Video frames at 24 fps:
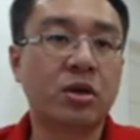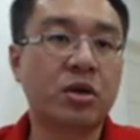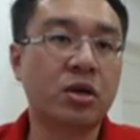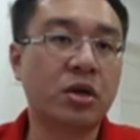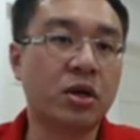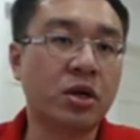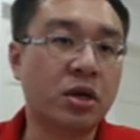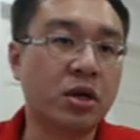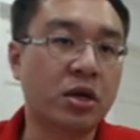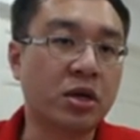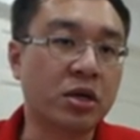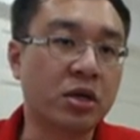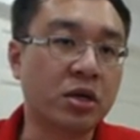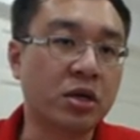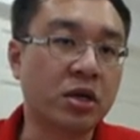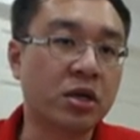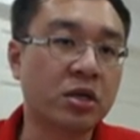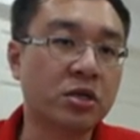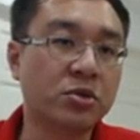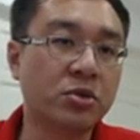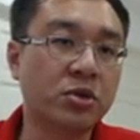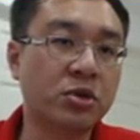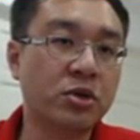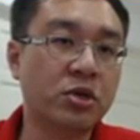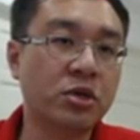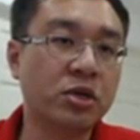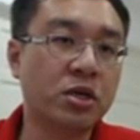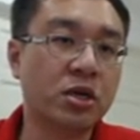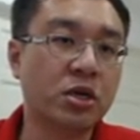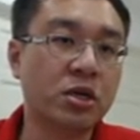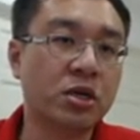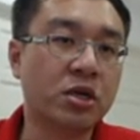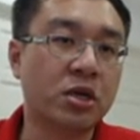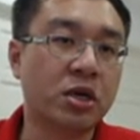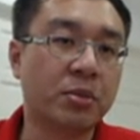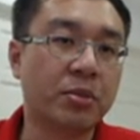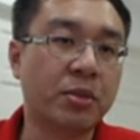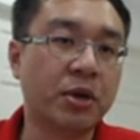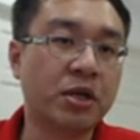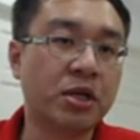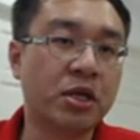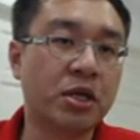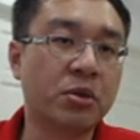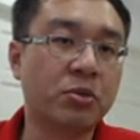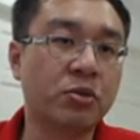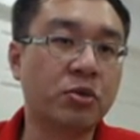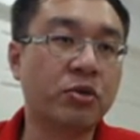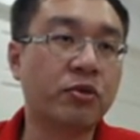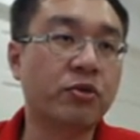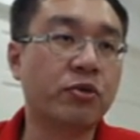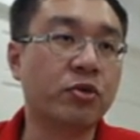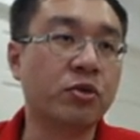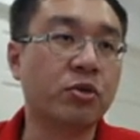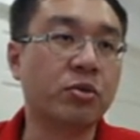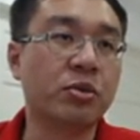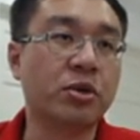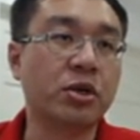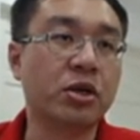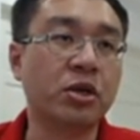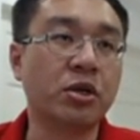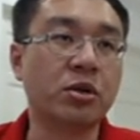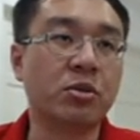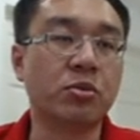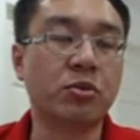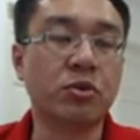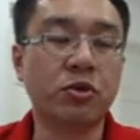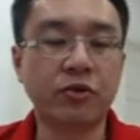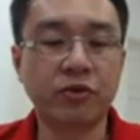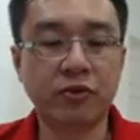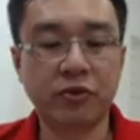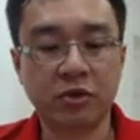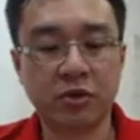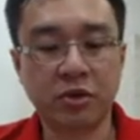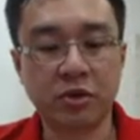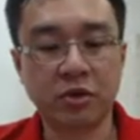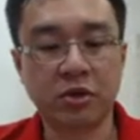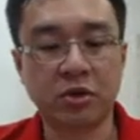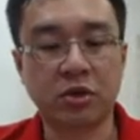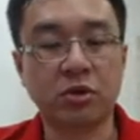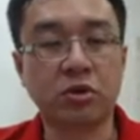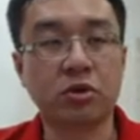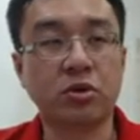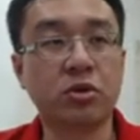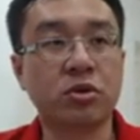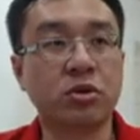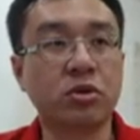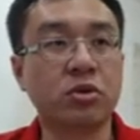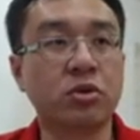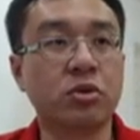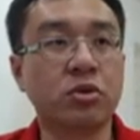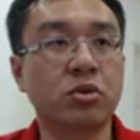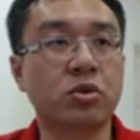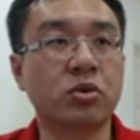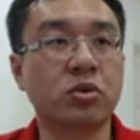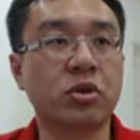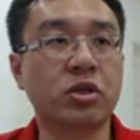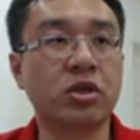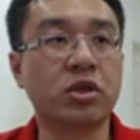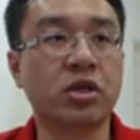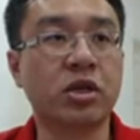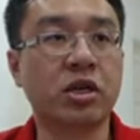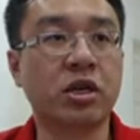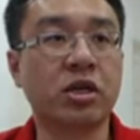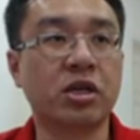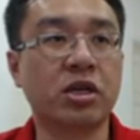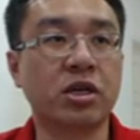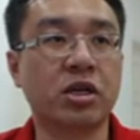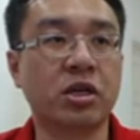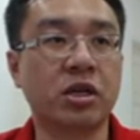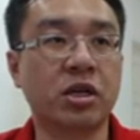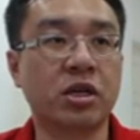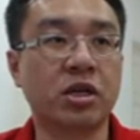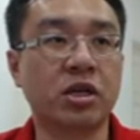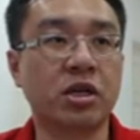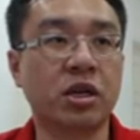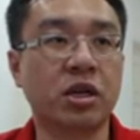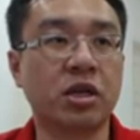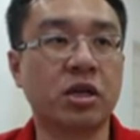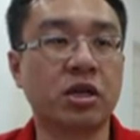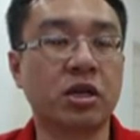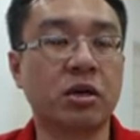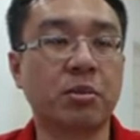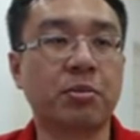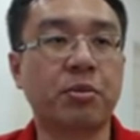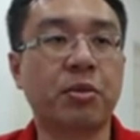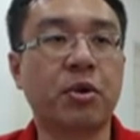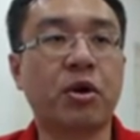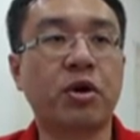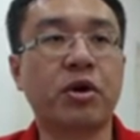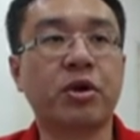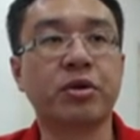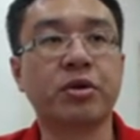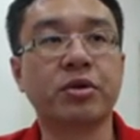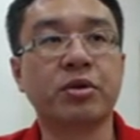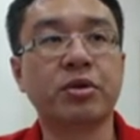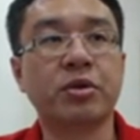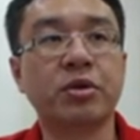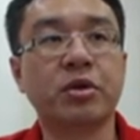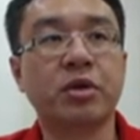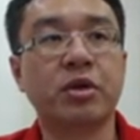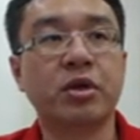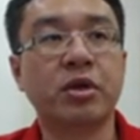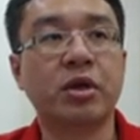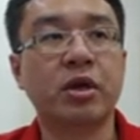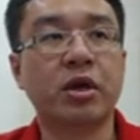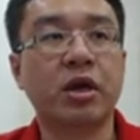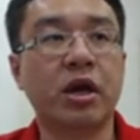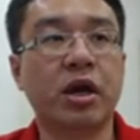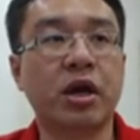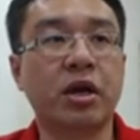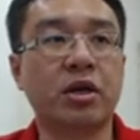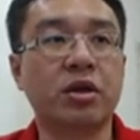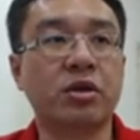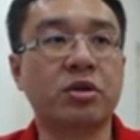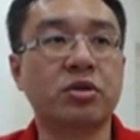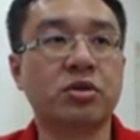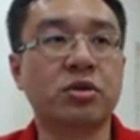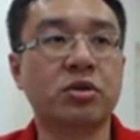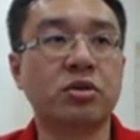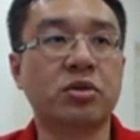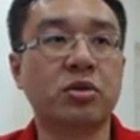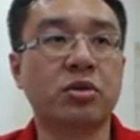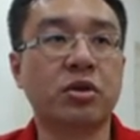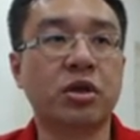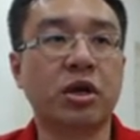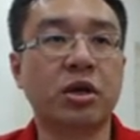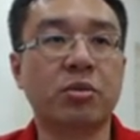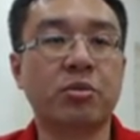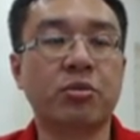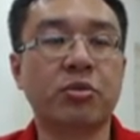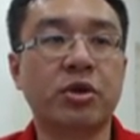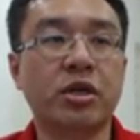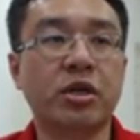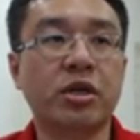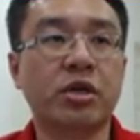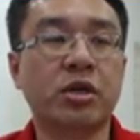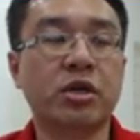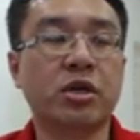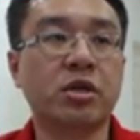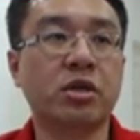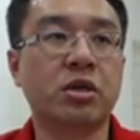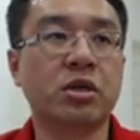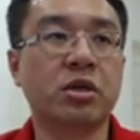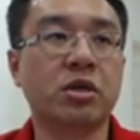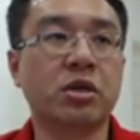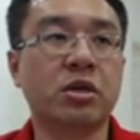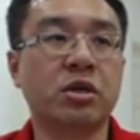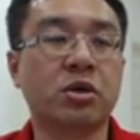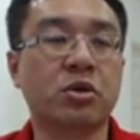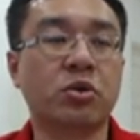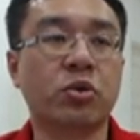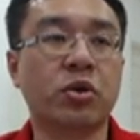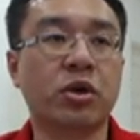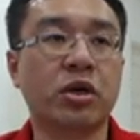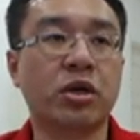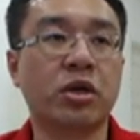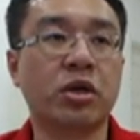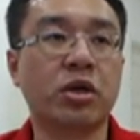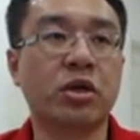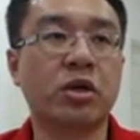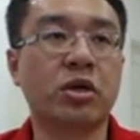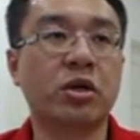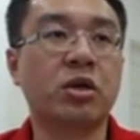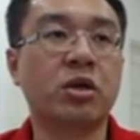and in this position the better move will be move the rook to e8 and attack the pawn, and also you can bring the queen